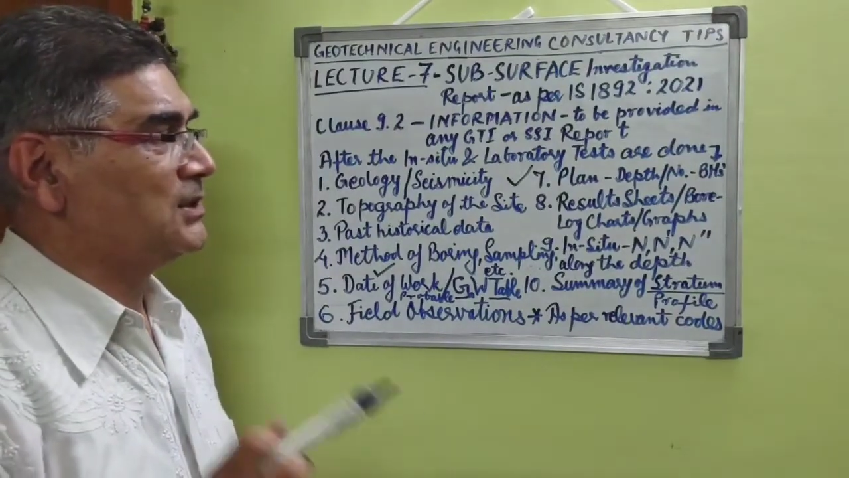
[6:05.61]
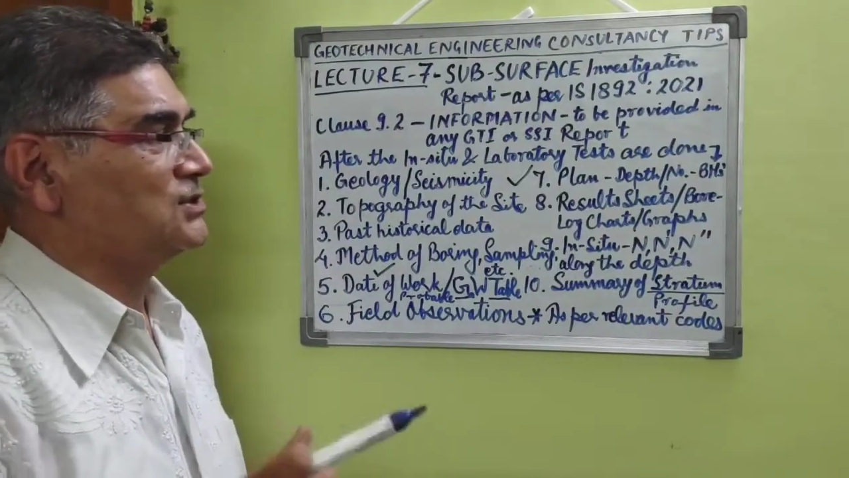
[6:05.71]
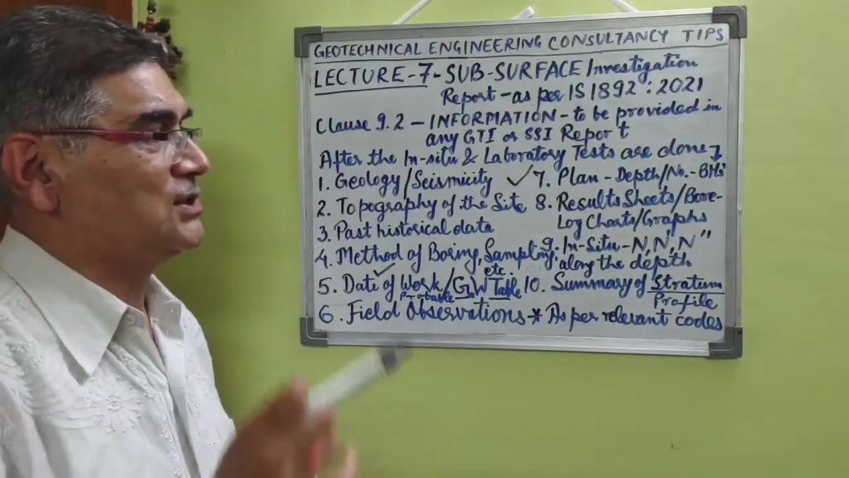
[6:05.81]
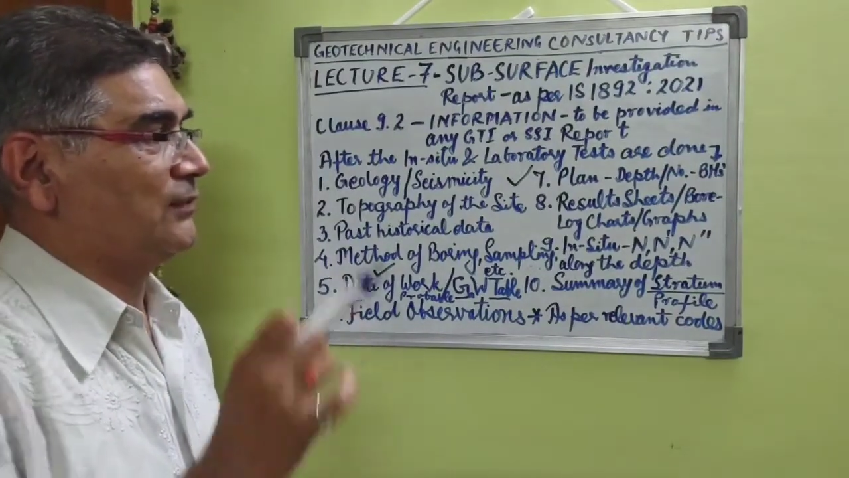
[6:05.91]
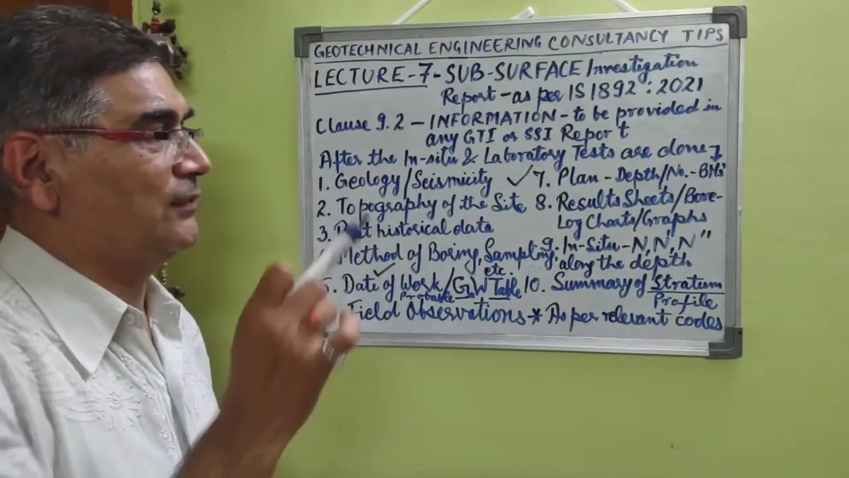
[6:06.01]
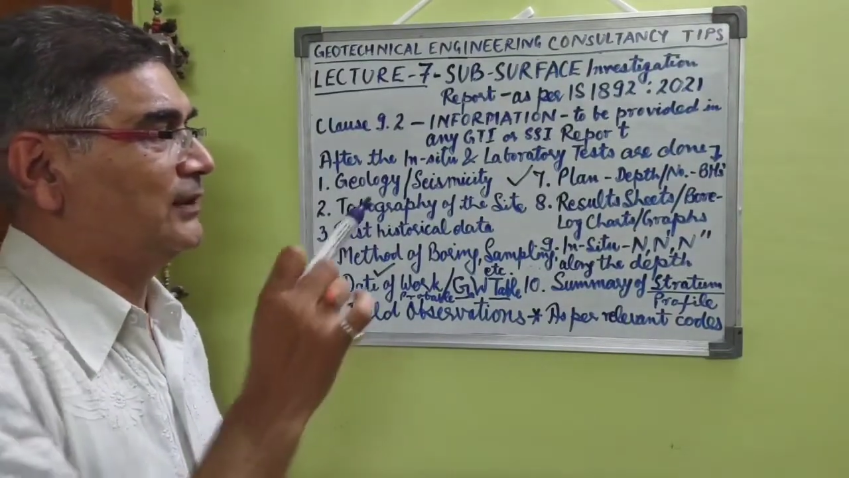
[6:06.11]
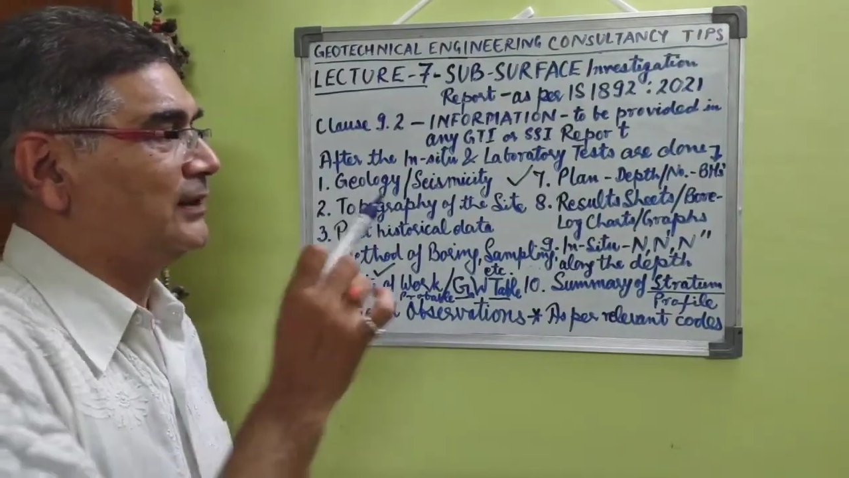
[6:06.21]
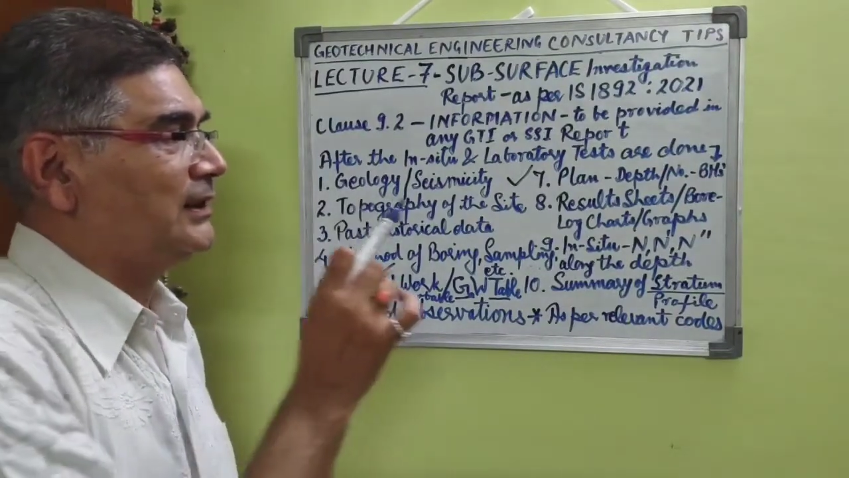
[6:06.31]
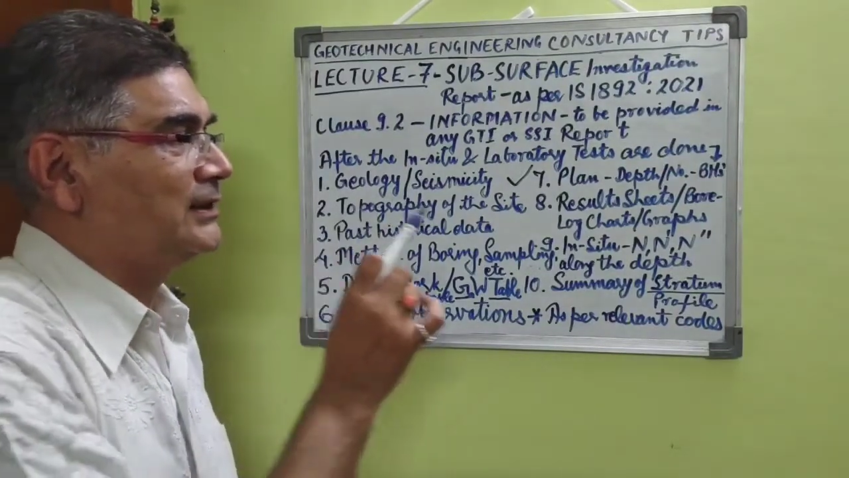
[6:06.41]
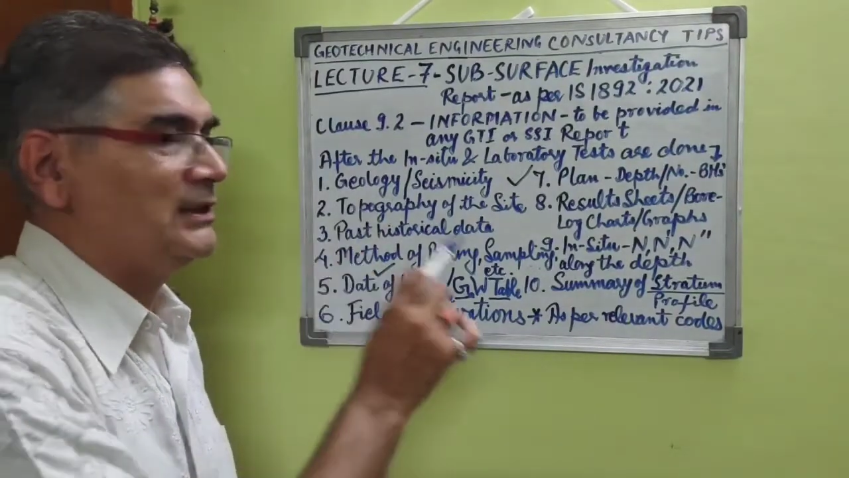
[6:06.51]
must
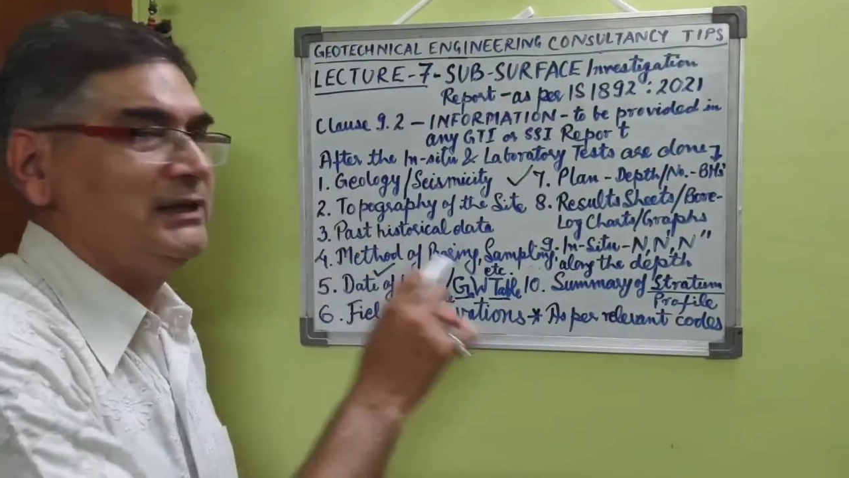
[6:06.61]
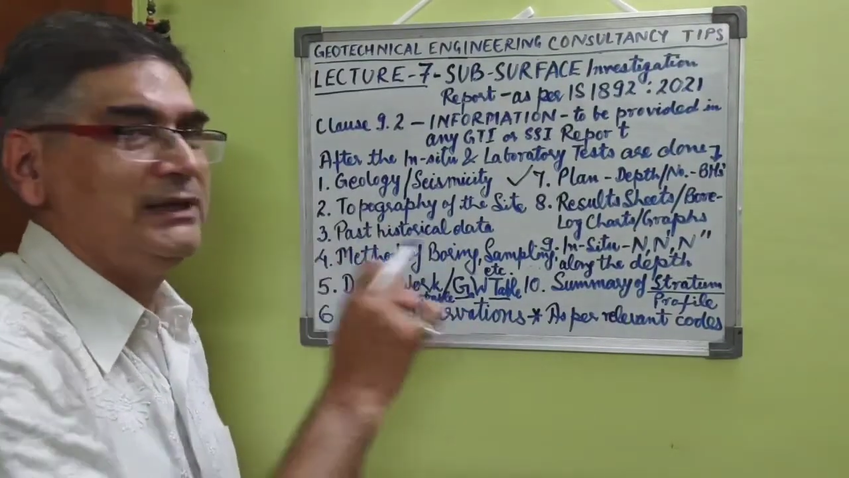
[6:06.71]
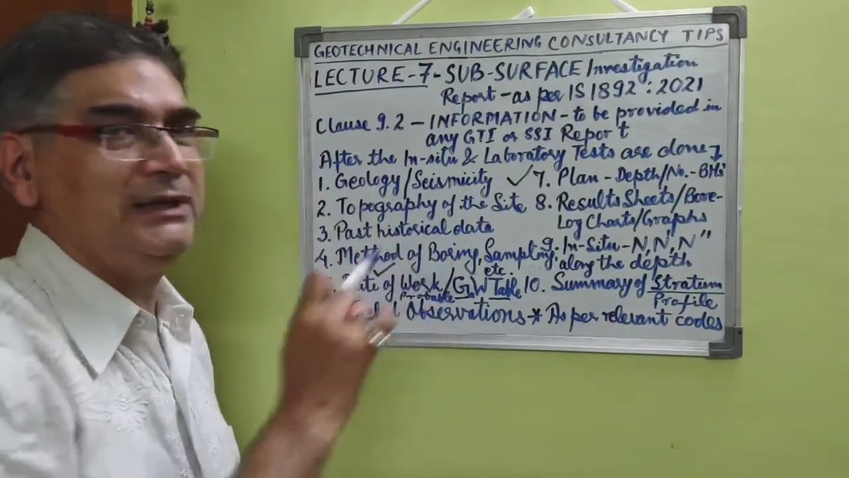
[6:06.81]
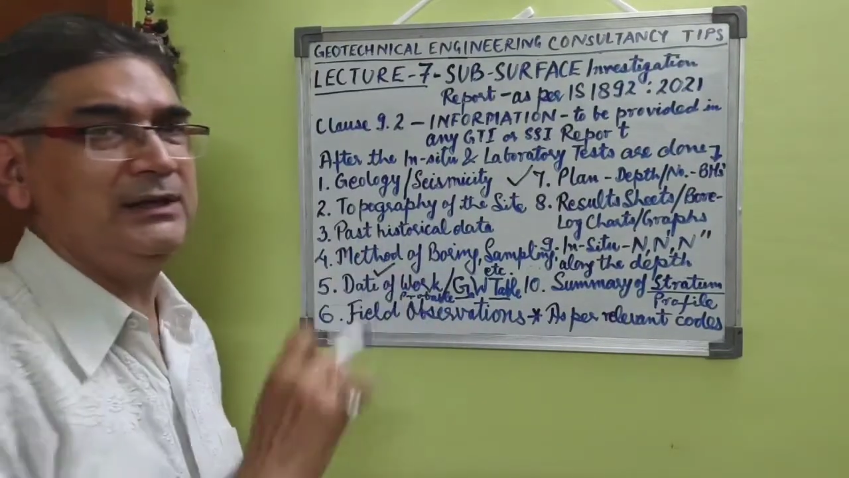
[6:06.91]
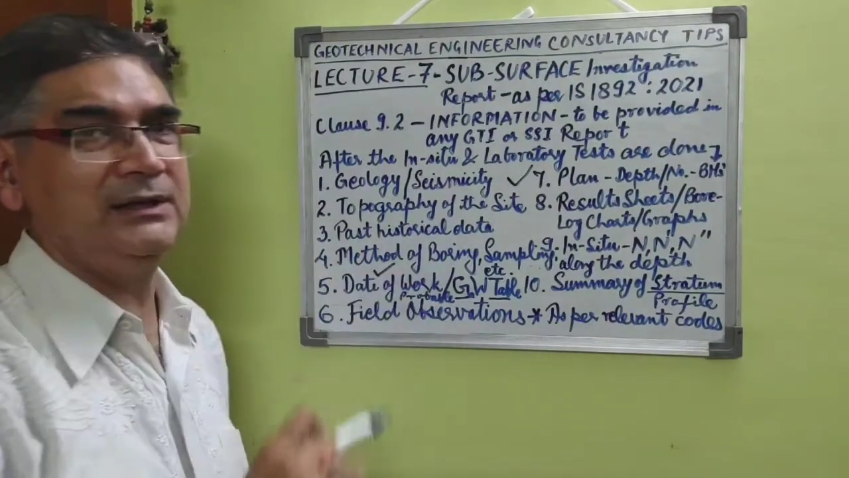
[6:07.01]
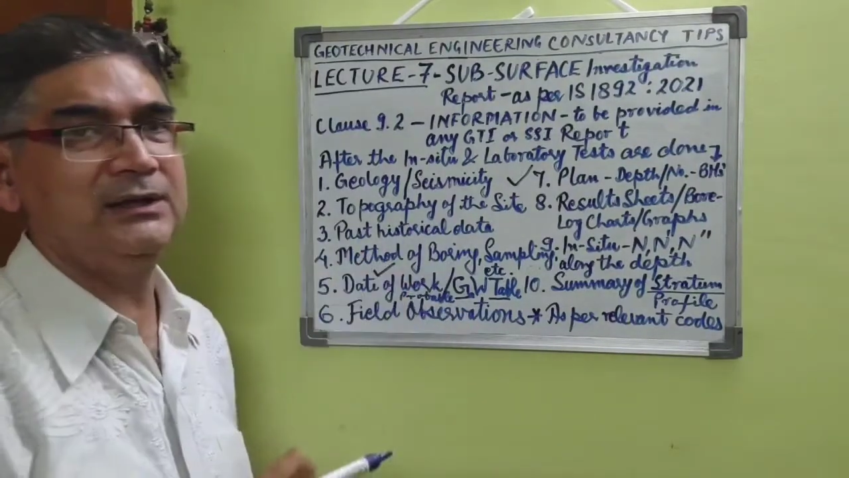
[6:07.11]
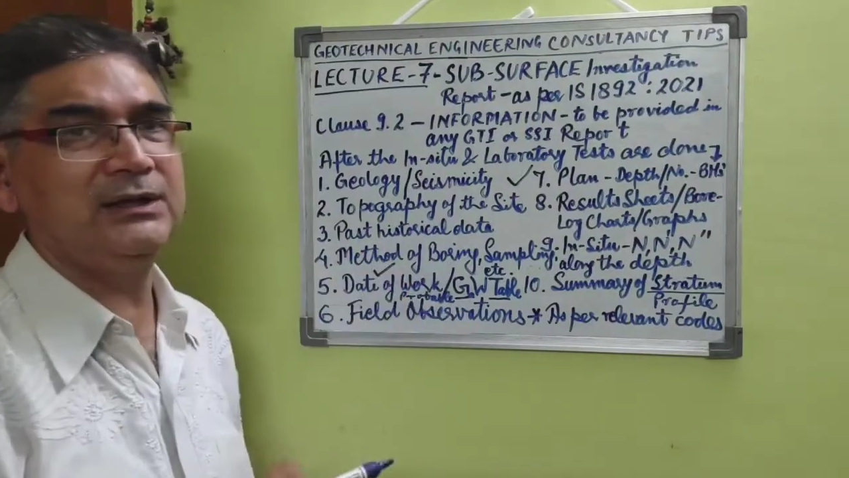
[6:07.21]
definitely